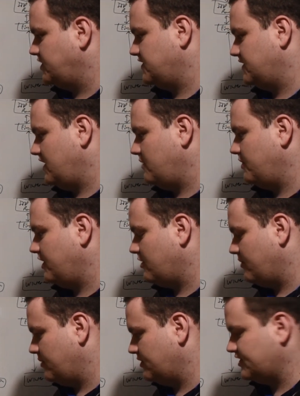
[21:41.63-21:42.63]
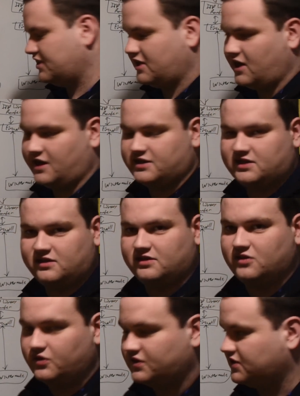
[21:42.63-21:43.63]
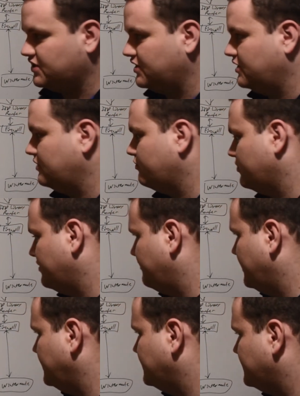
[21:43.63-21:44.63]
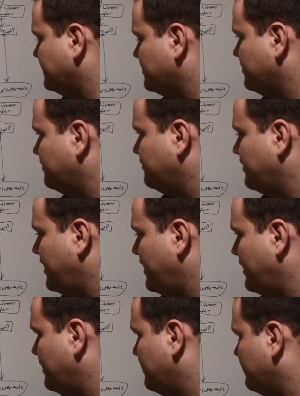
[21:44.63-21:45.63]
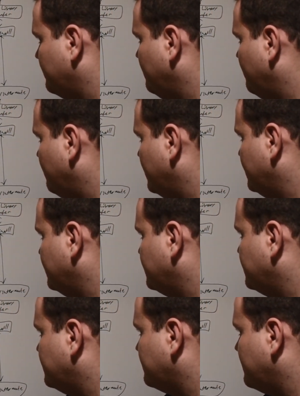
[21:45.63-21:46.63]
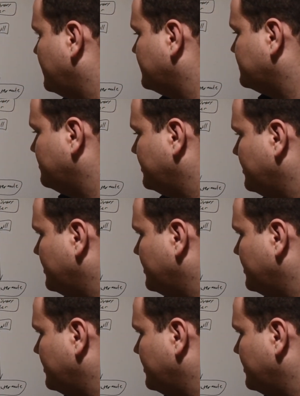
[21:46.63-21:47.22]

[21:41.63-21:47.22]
which is enabling our members to connect and us to run events and stuff while this crack is